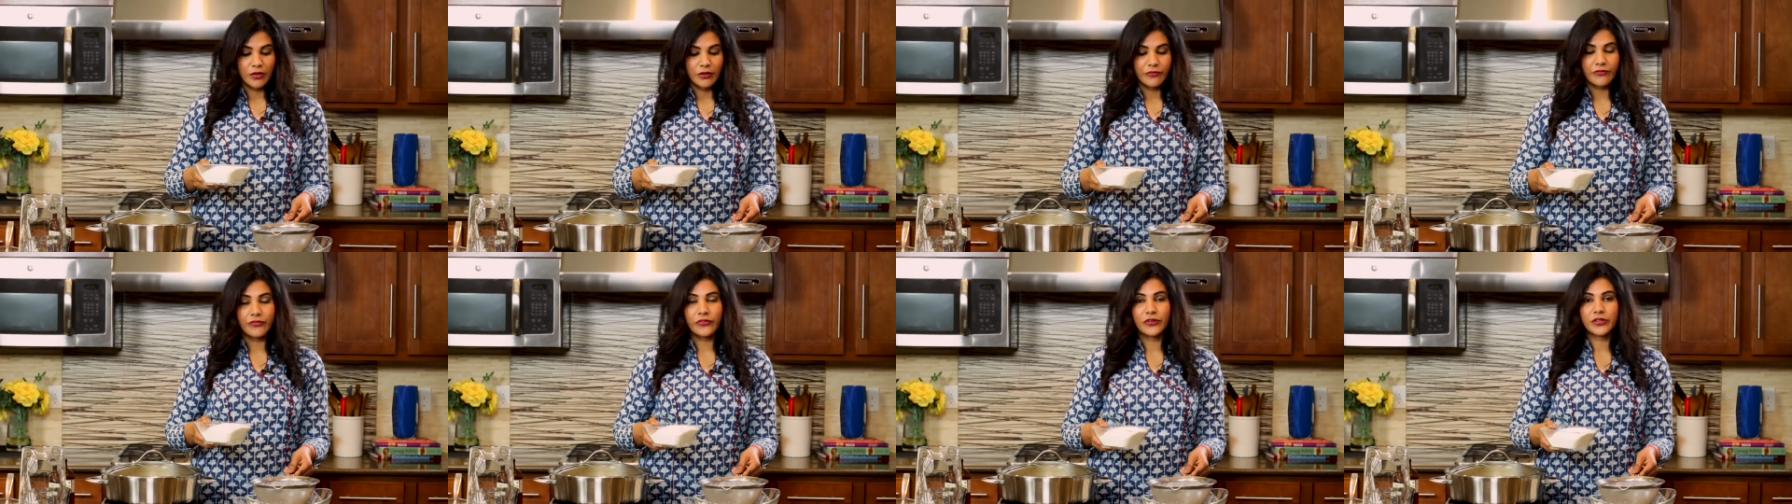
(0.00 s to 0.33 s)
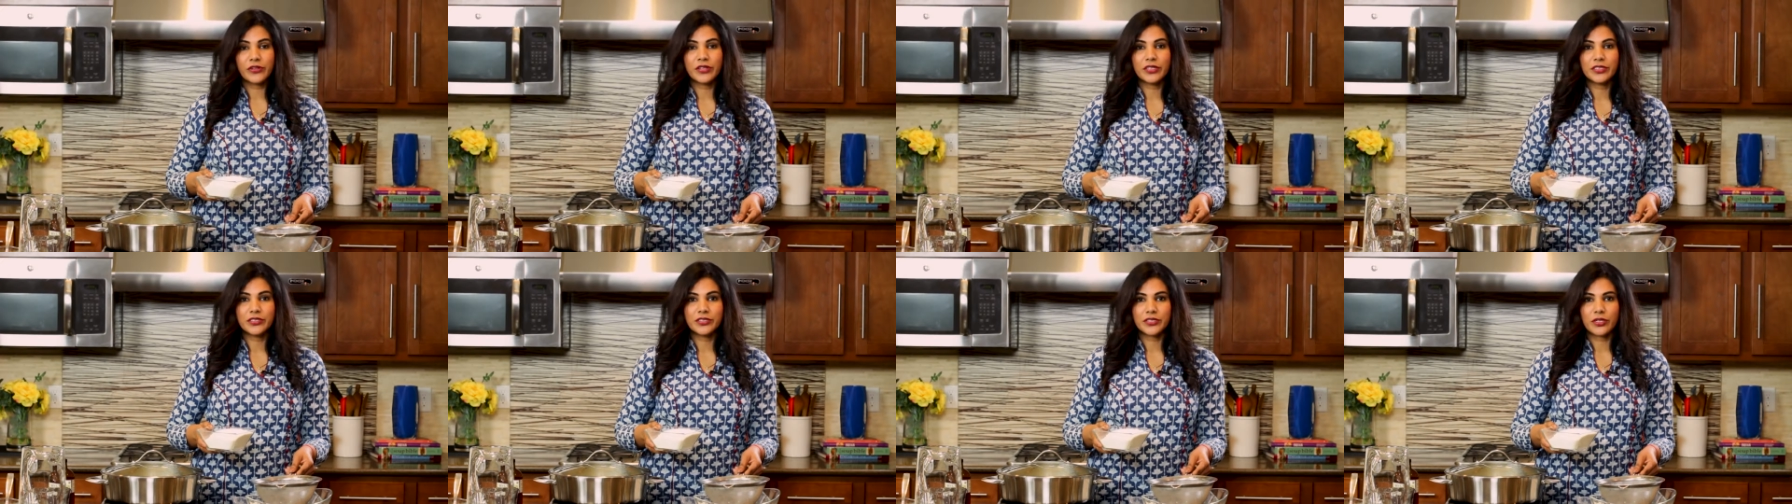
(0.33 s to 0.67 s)
For
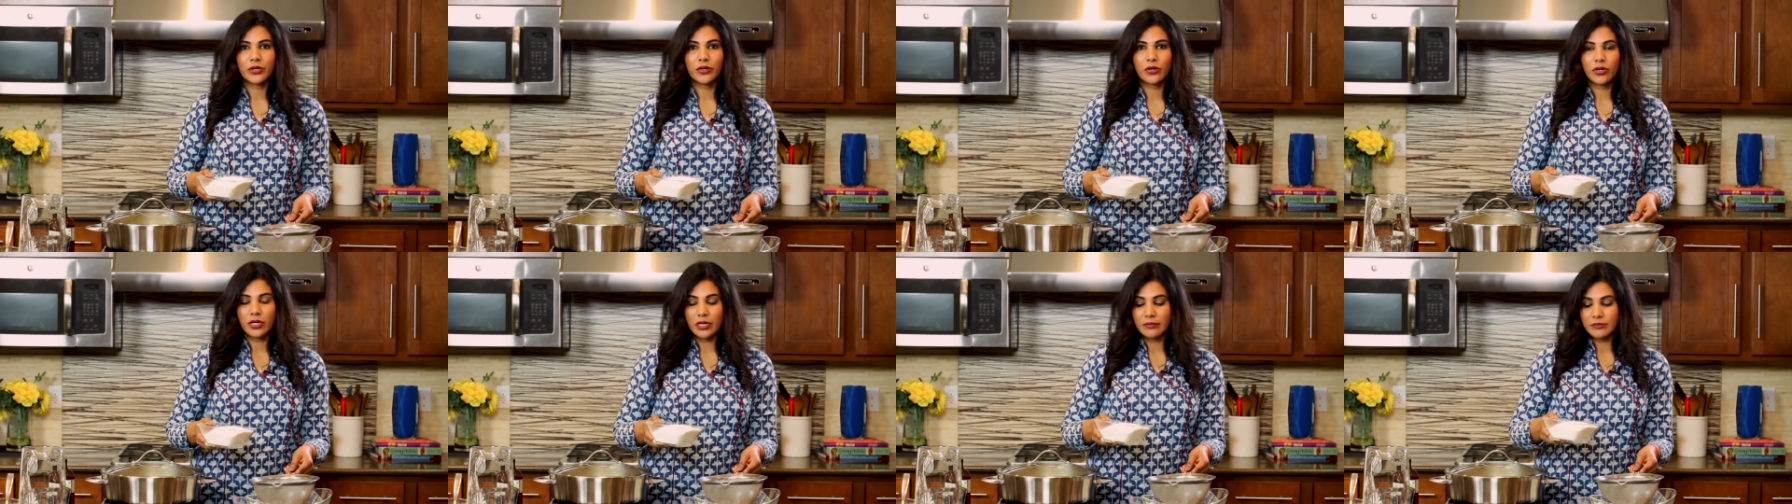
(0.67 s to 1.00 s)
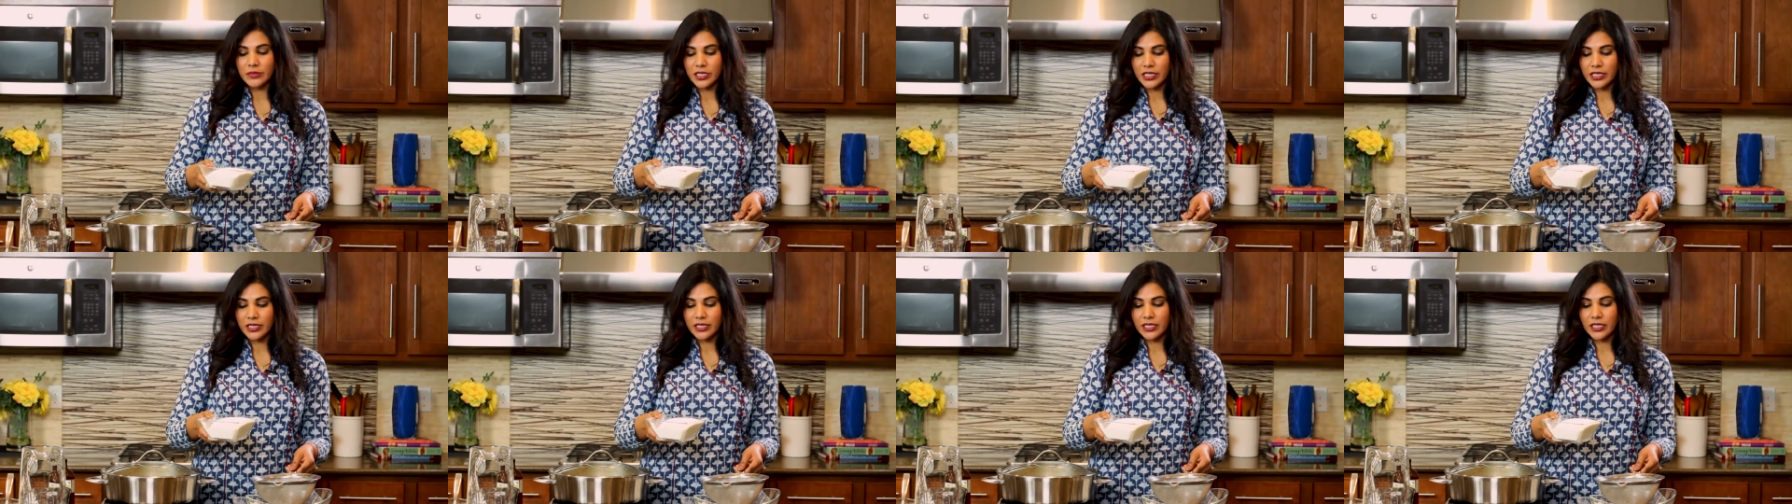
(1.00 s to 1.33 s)
the dough, I'm
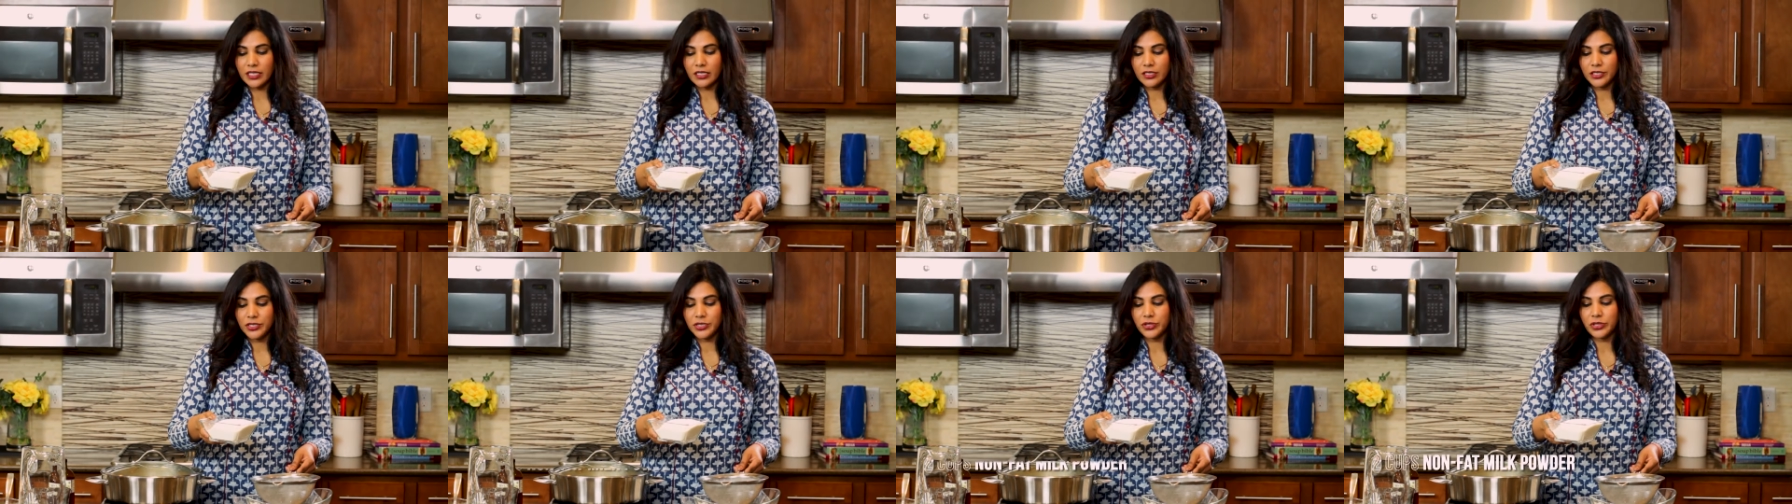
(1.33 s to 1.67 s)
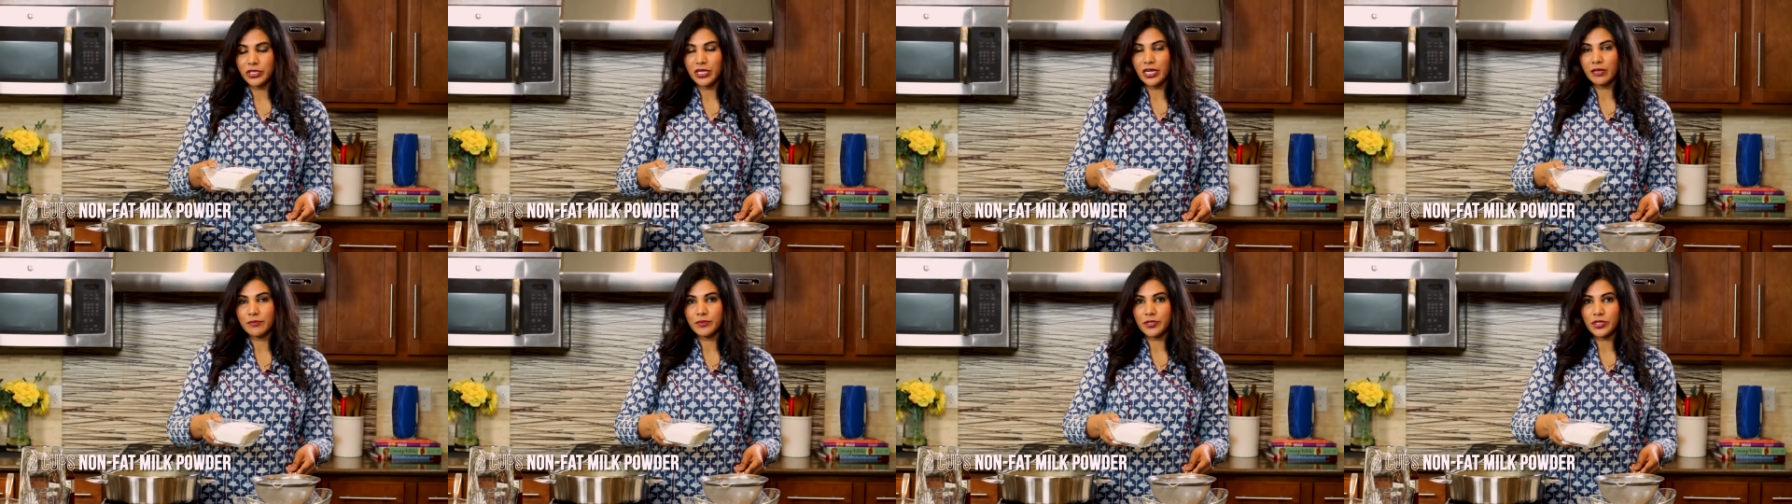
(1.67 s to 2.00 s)
taking 2
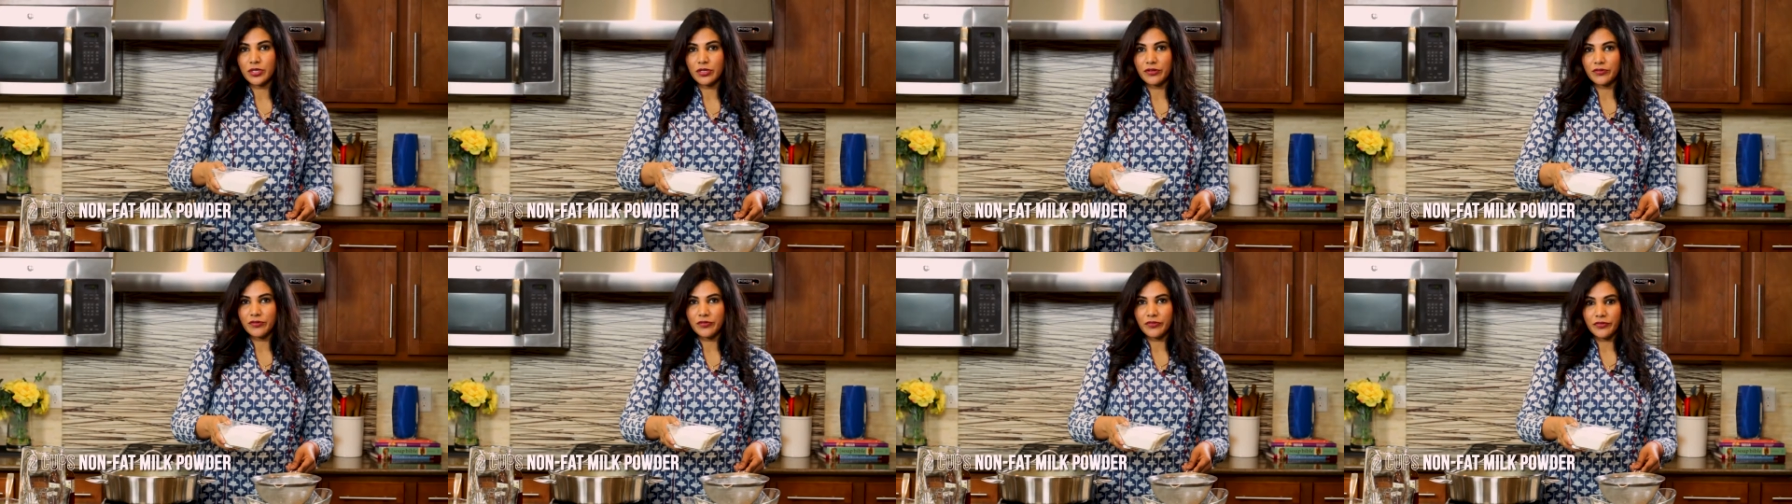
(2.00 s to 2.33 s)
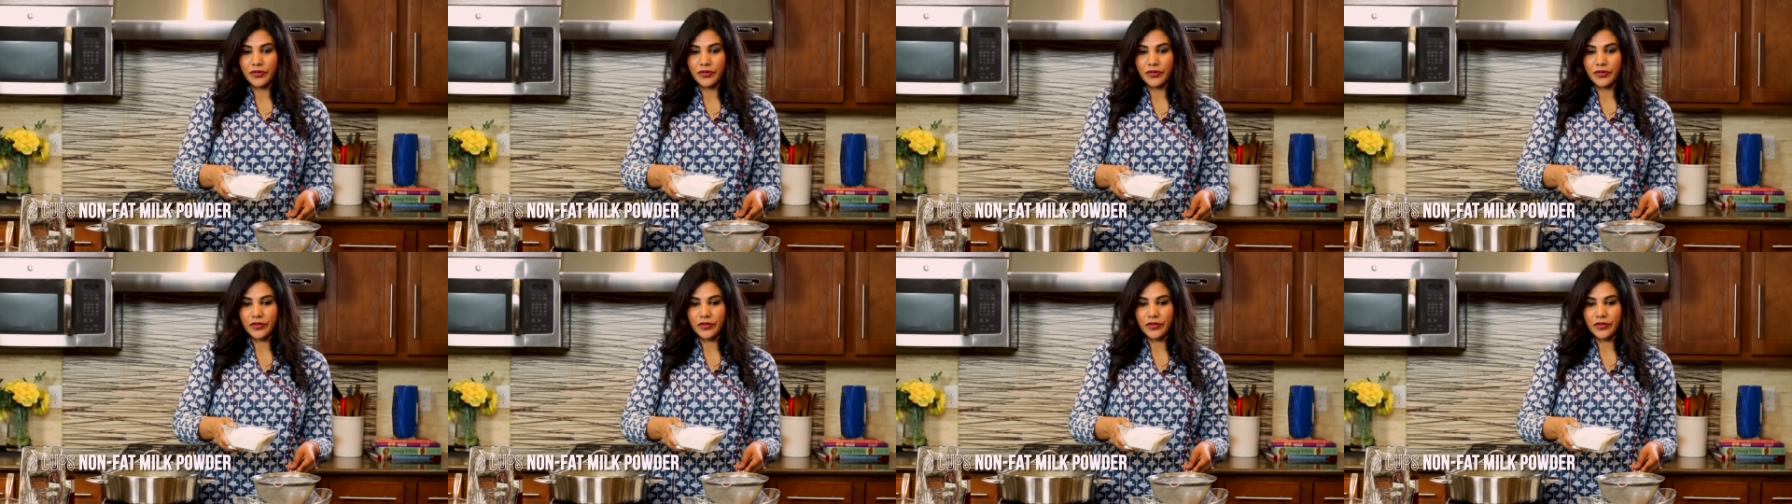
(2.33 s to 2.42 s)
cups of